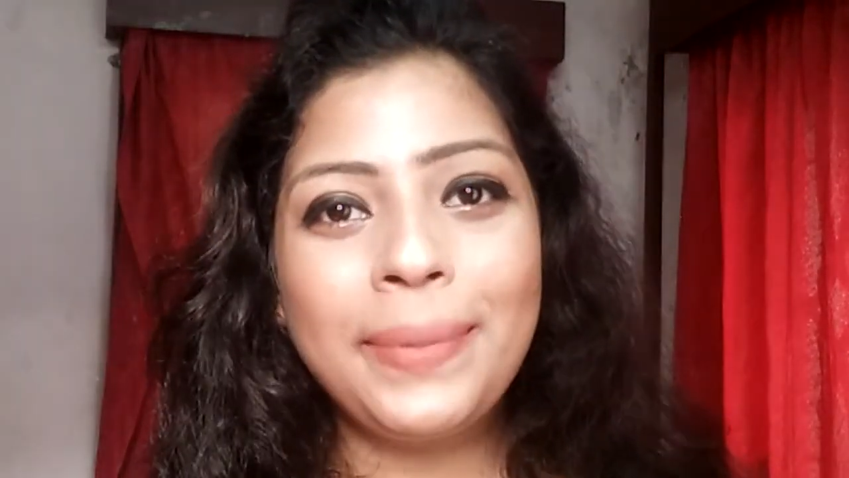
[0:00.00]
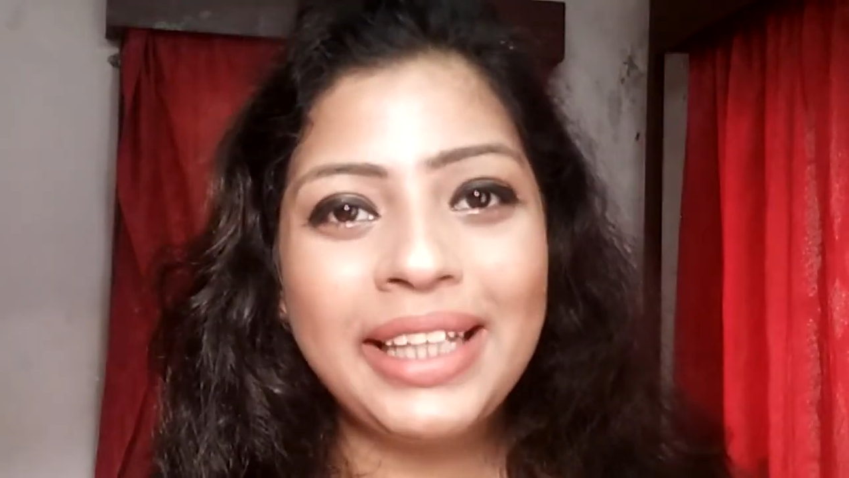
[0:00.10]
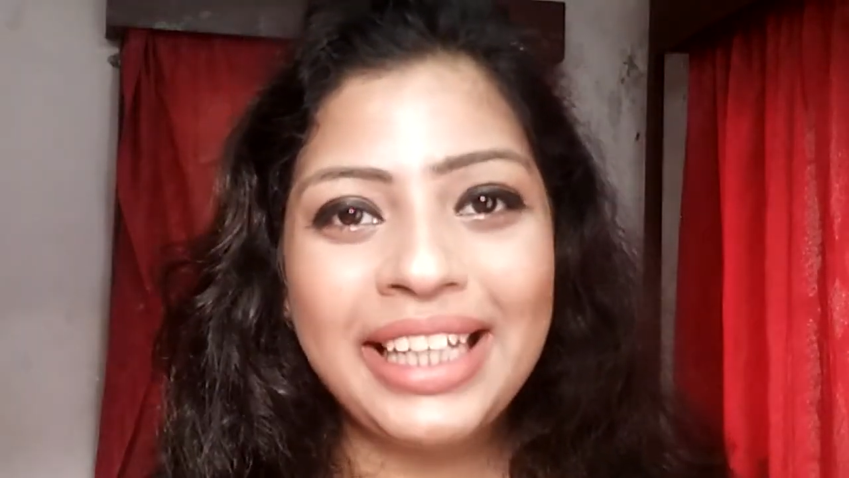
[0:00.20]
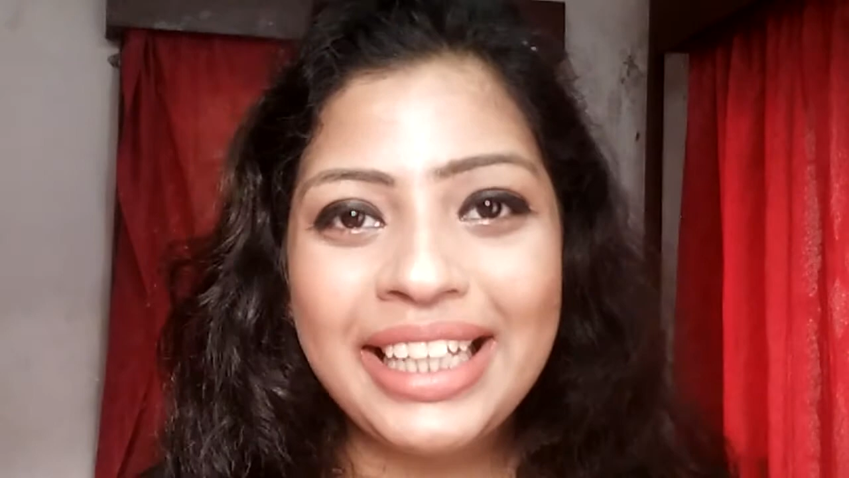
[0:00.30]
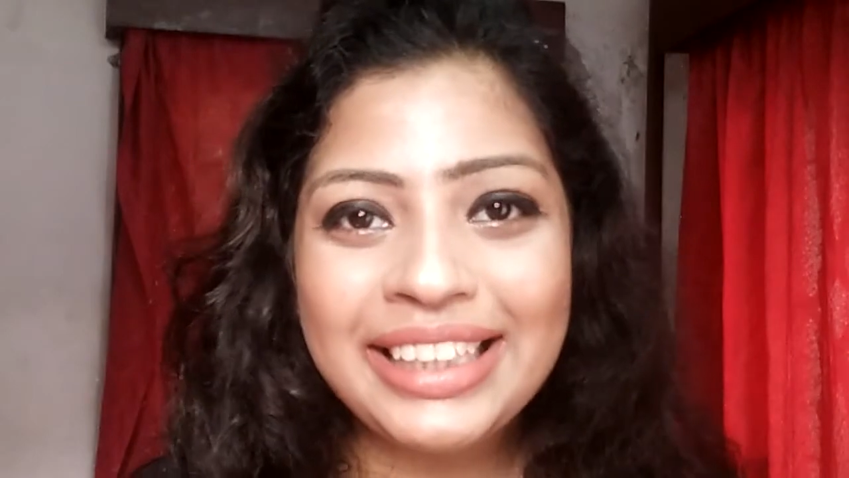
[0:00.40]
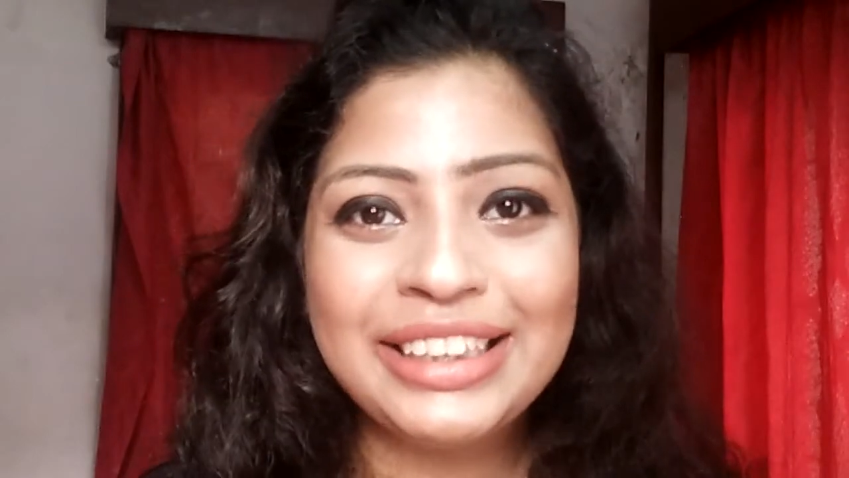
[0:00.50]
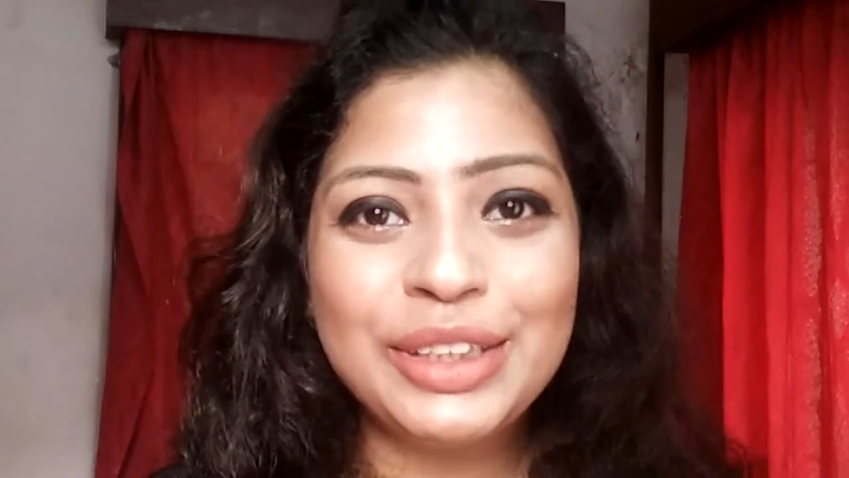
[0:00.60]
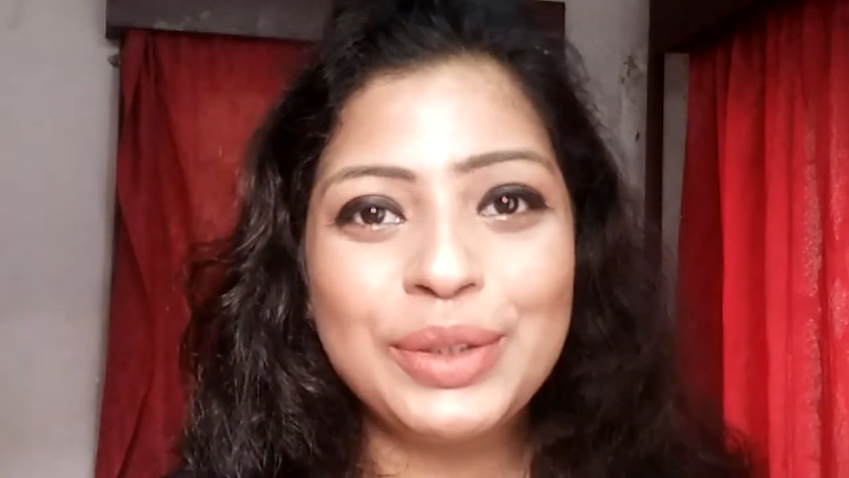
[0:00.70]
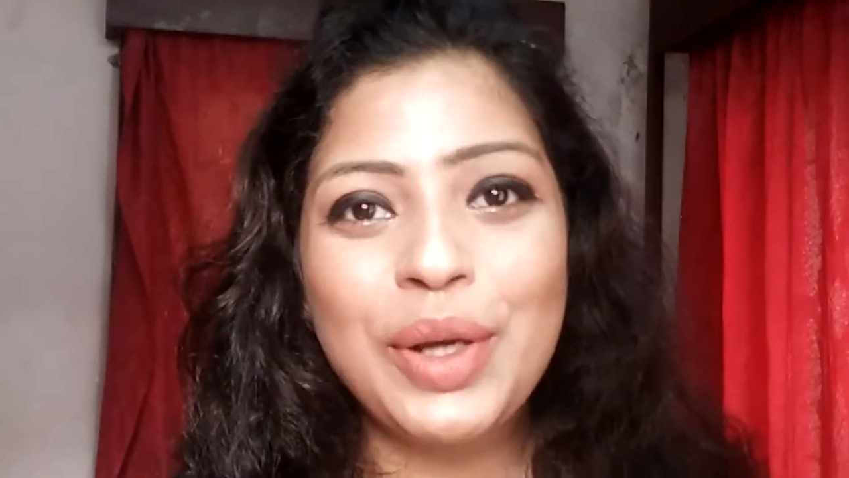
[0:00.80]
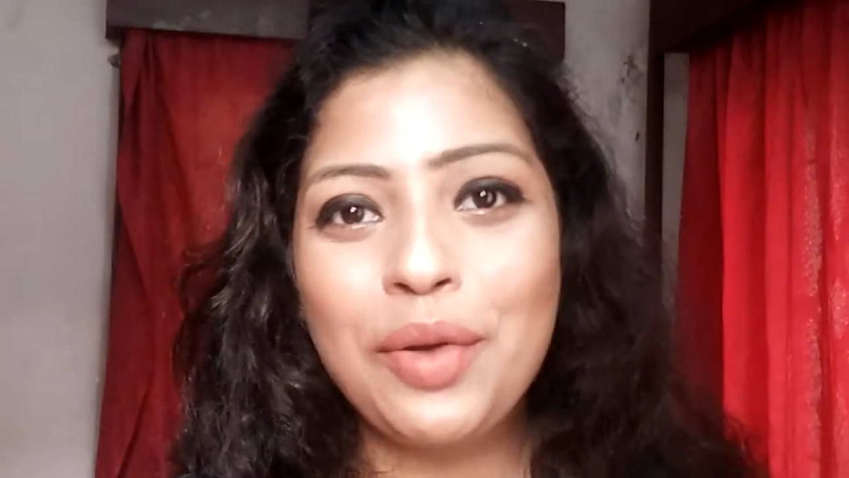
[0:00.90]
please
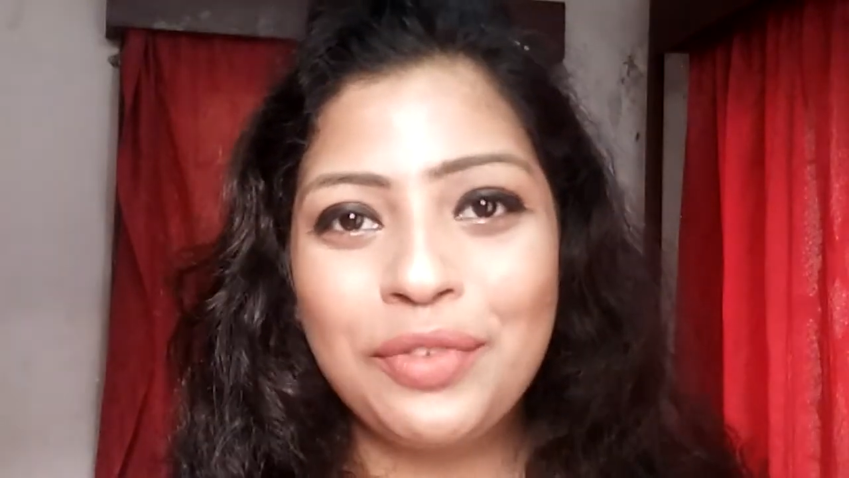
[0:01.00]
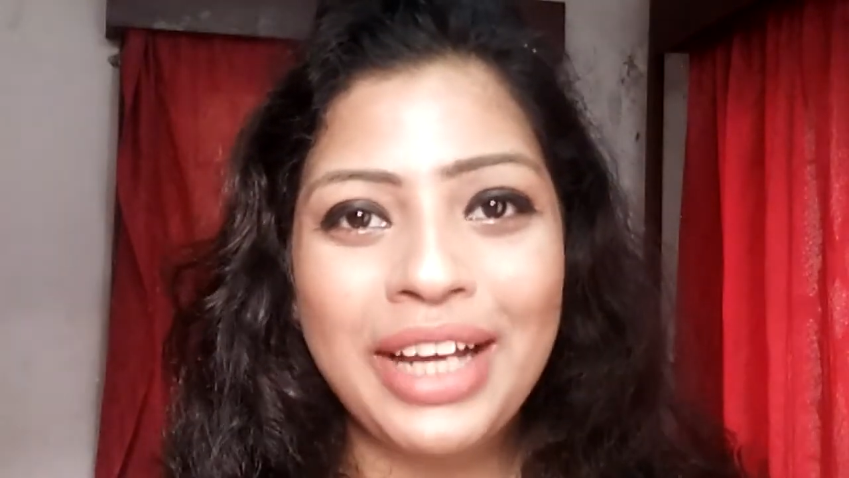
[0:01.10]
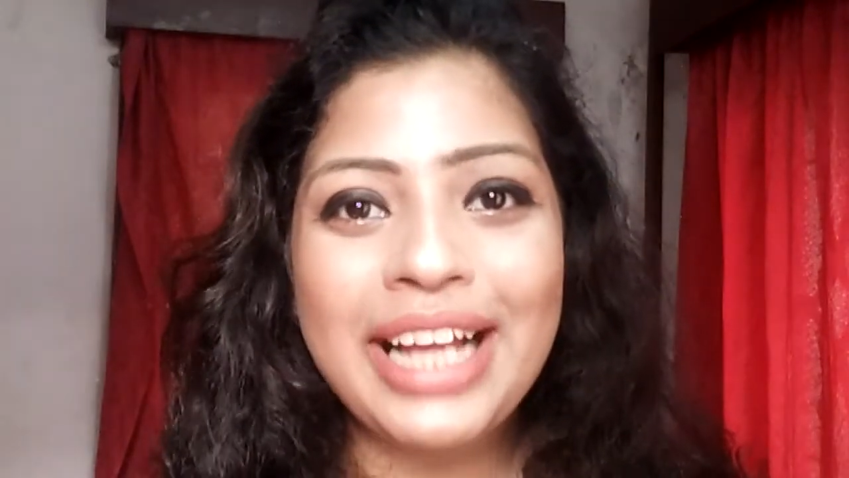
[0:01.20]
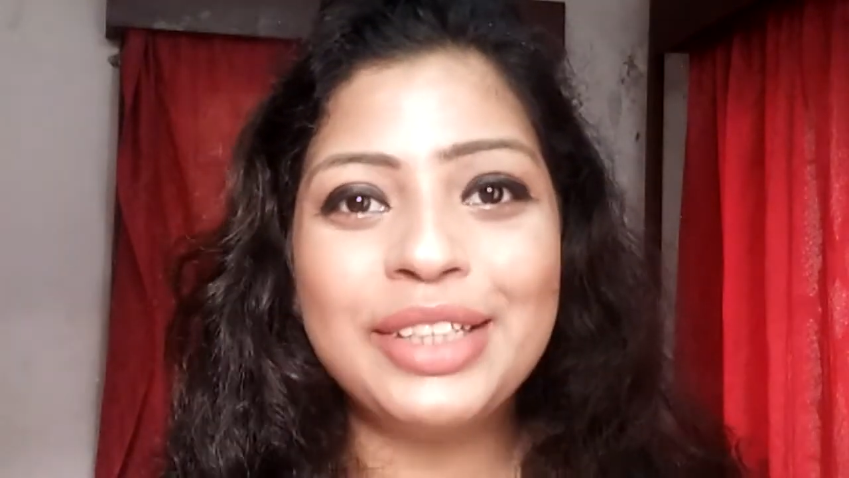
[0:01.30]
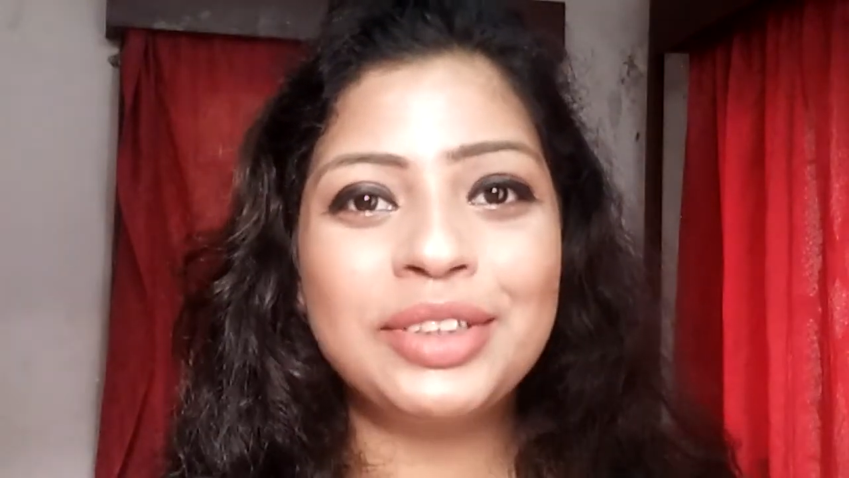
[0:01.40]
do not forget